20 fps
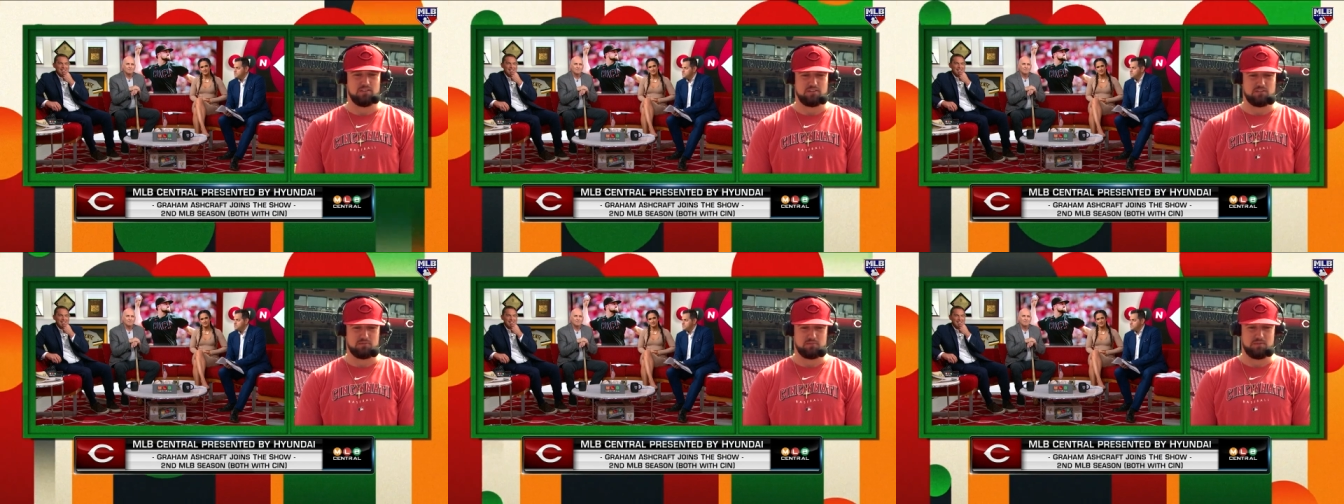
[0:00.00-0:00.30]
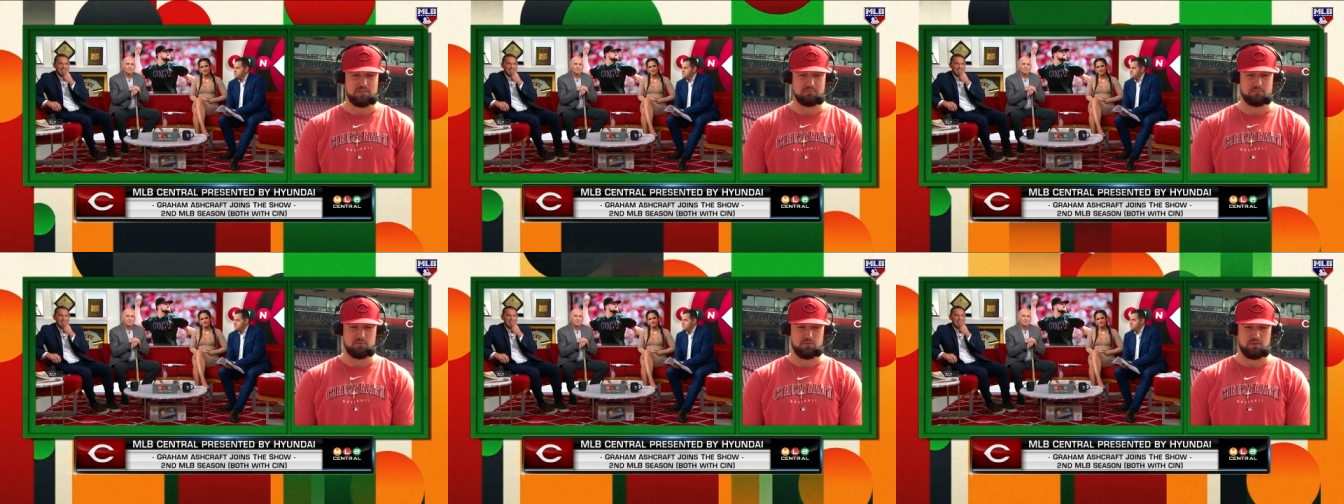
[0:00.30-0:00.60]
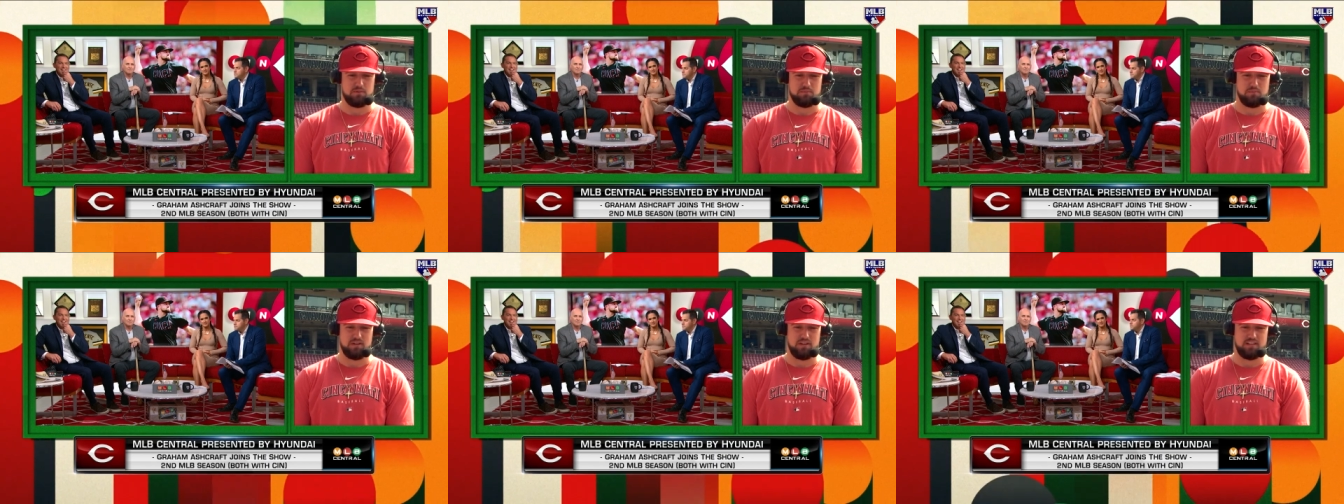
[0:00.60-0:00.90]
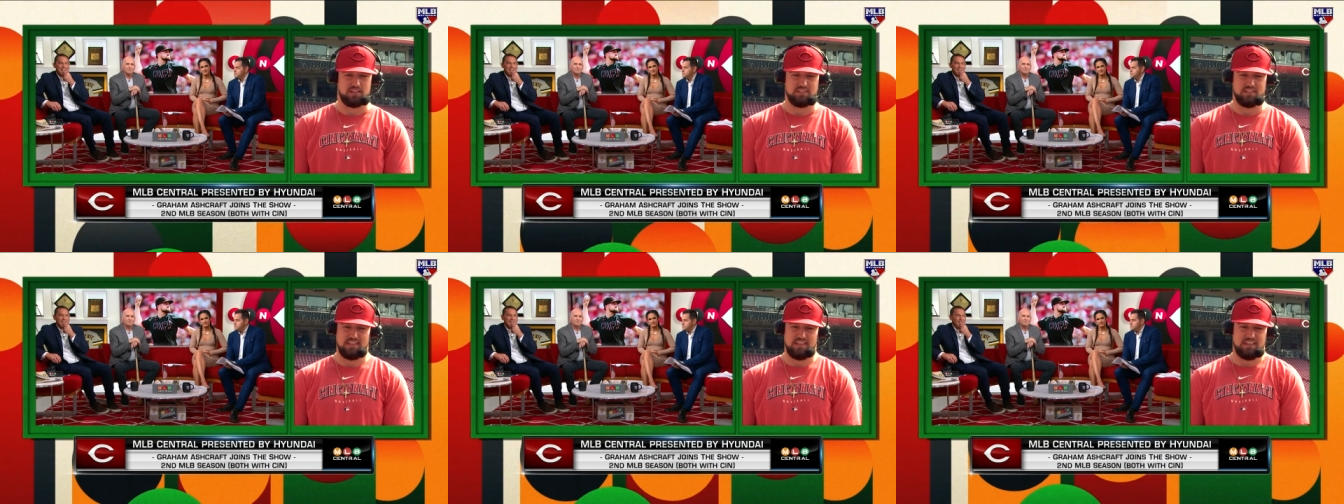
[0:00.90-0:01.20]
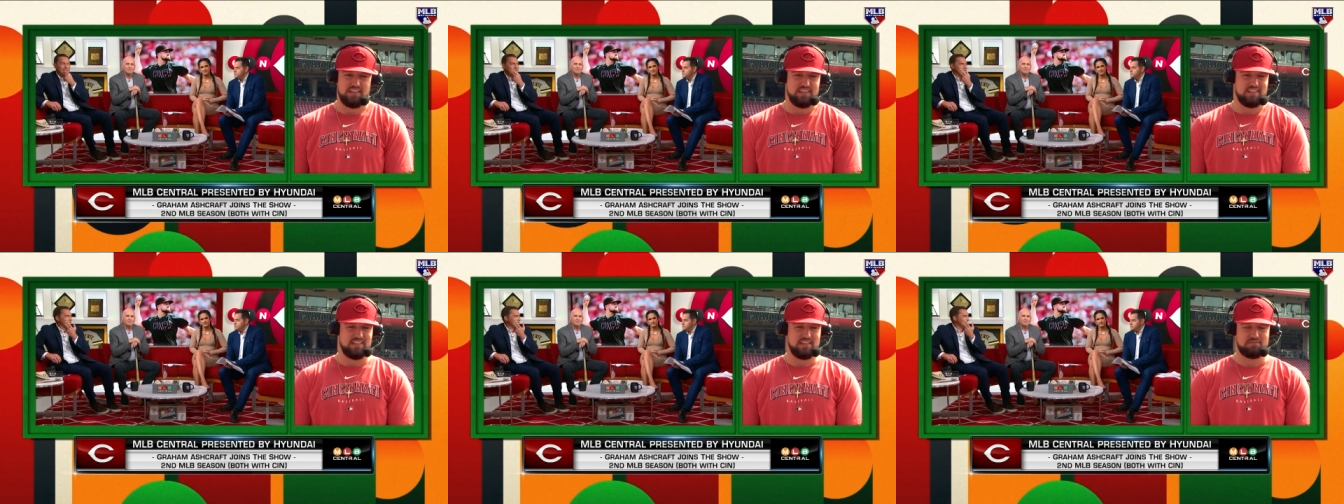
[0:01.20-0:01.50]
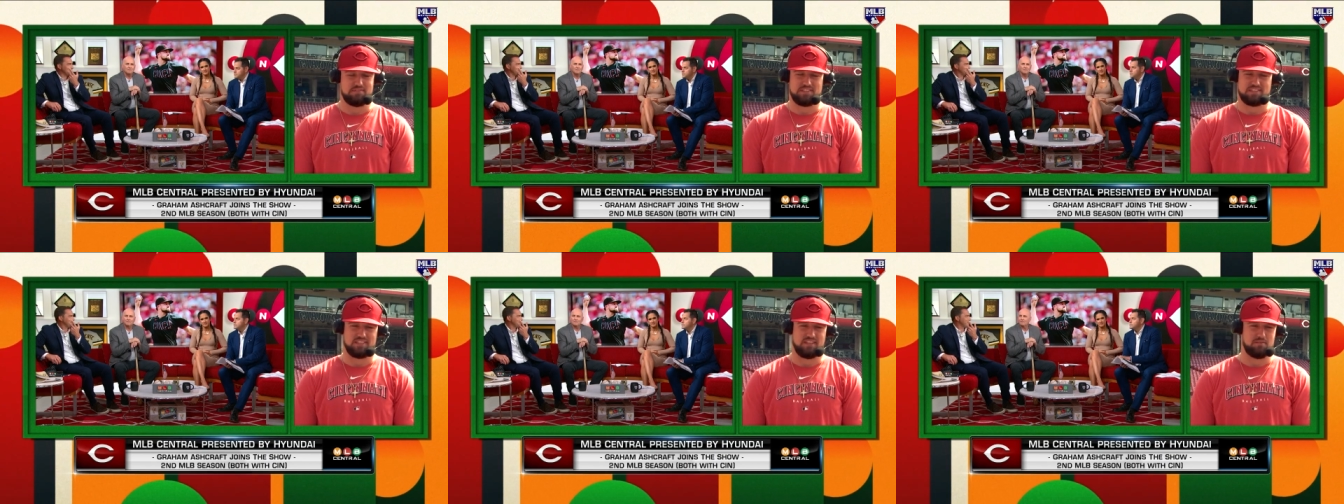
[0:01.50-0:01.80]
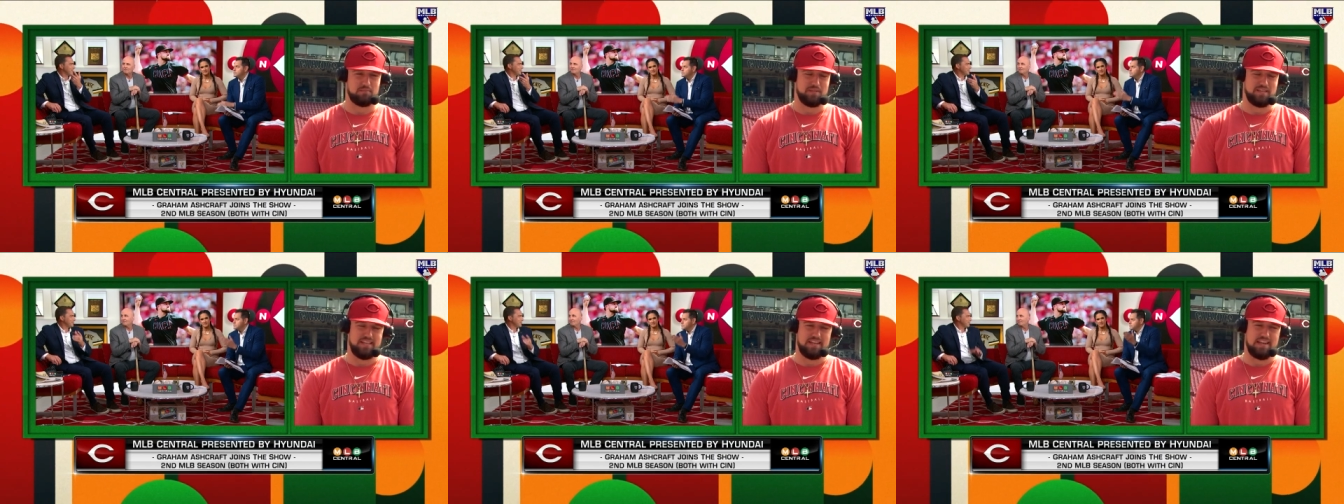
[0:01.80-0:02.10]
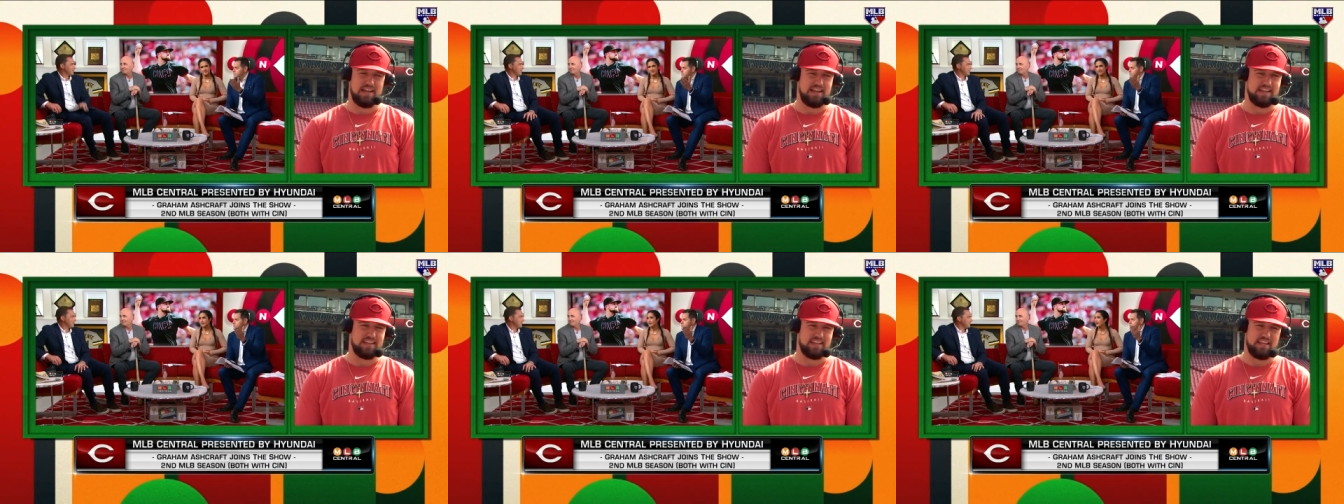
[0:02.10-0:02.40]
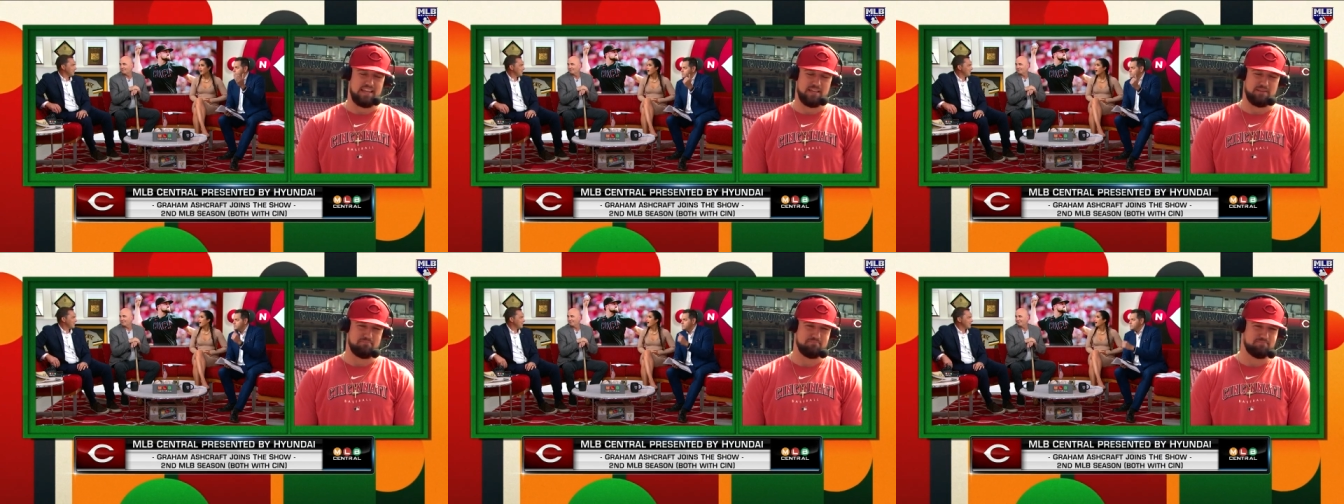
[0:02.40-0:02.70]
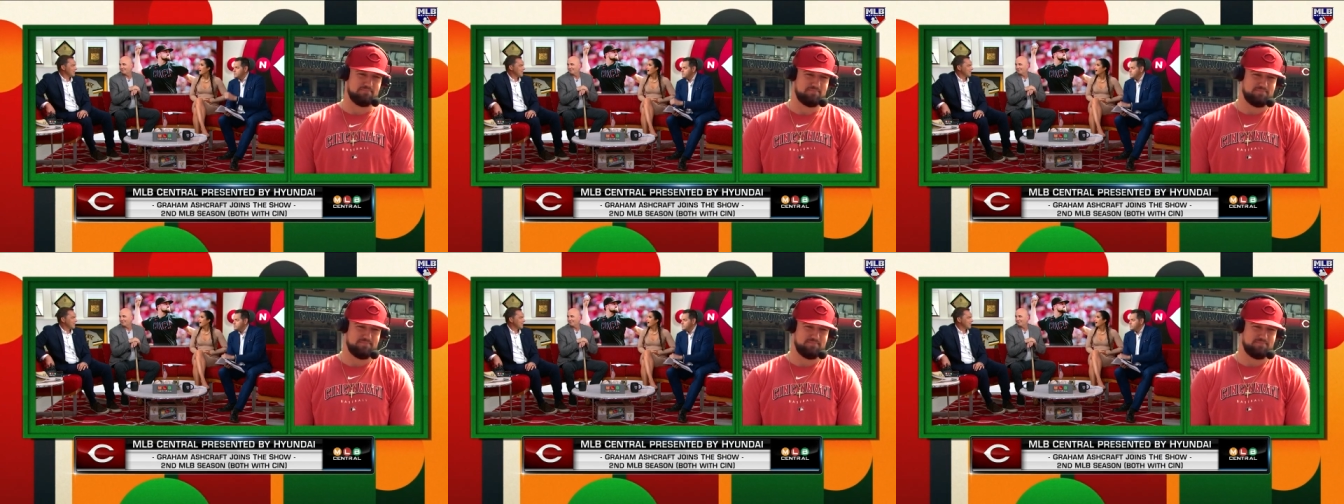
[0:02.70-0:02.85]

a little bit more. But if it's gonna be a night game,